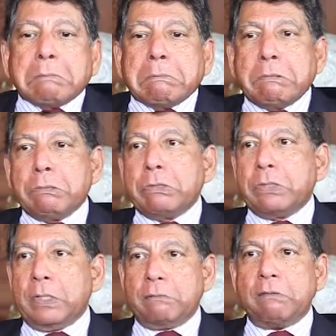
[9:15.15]
You don't
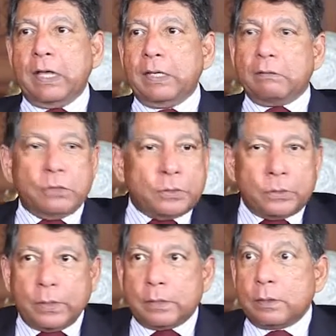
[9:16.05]
do it fine, you
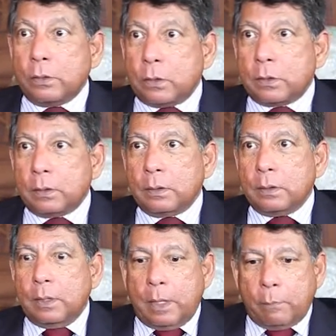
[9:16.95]
do it good.
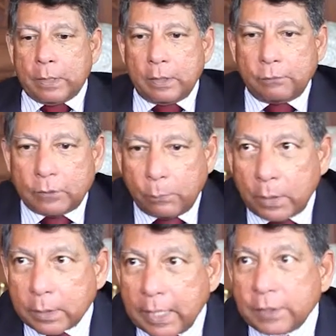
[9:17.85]
But if
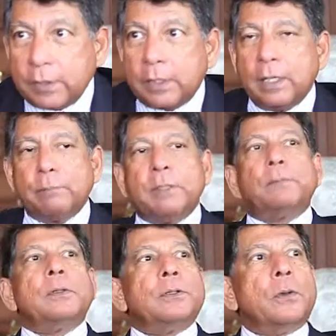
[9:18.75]
someone does it and
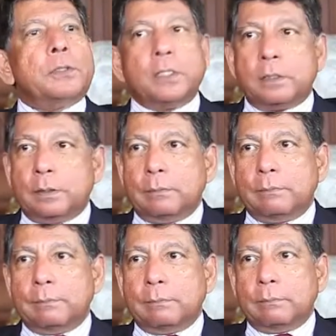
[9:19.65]
people notice
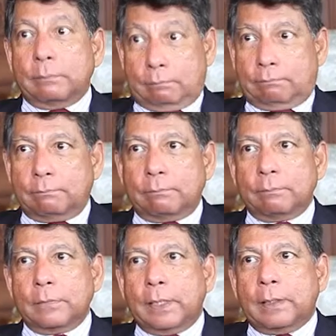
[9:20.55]

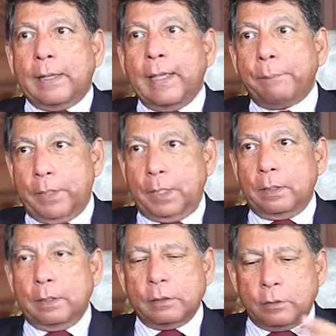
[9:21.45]
it happening,
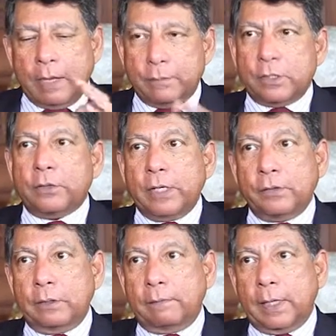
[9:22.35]
the
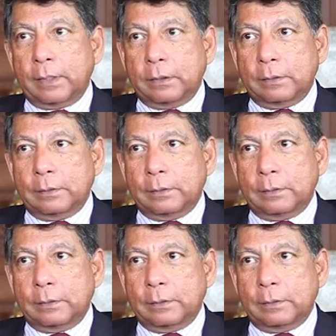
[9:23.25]
demonstration effect